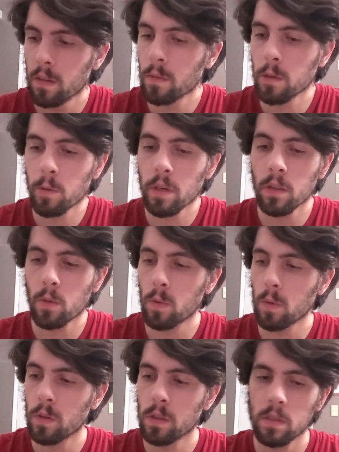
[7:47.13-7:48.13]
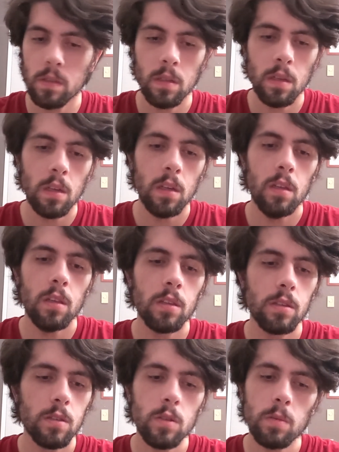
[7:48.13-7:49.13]
when you're reading the rules. The
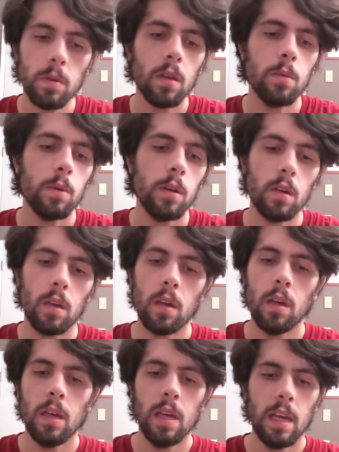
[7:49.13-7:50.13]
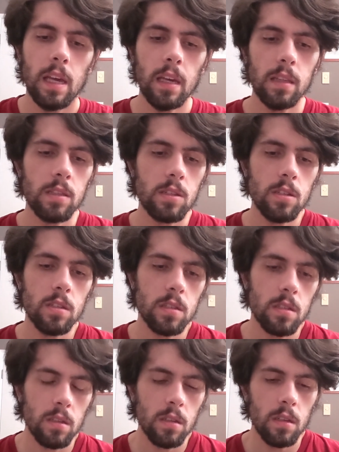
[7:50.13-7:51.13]
suits being a book, it's
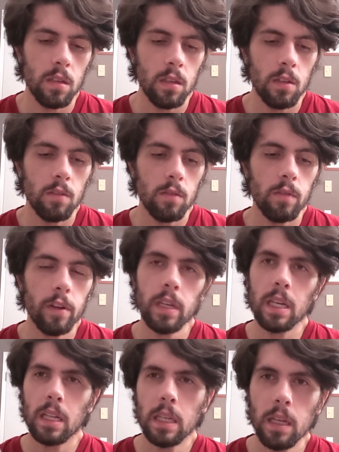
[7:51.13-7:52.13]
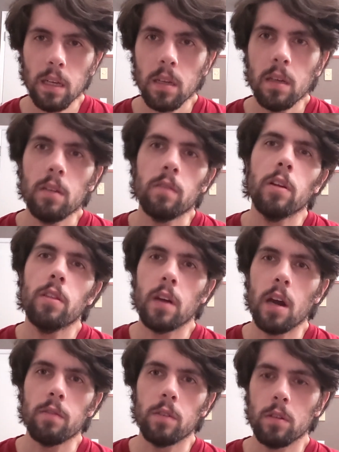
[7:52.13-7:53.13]
just very clean, very
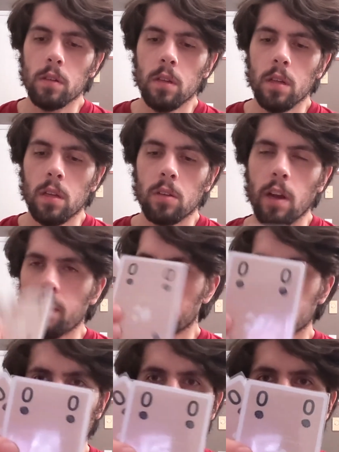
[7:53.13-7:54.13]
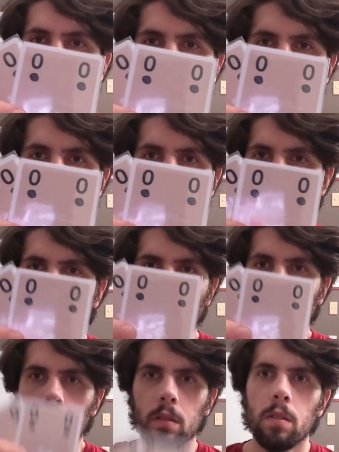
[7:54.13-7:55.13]
thoughtful. Graphic design as
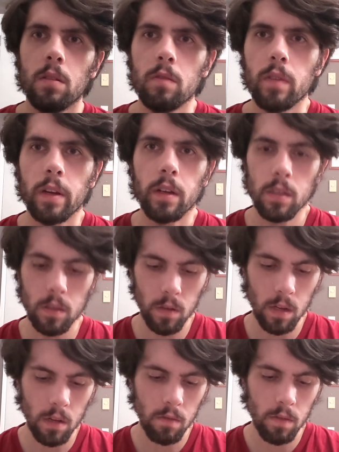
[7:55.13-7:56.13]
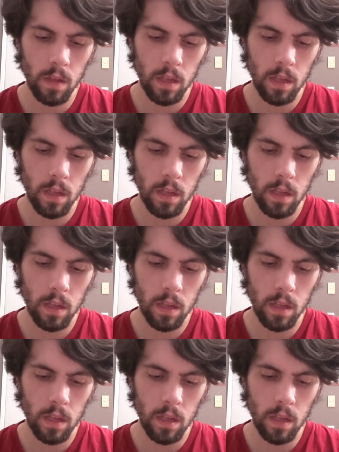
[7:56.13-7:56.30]
well, very intuitive.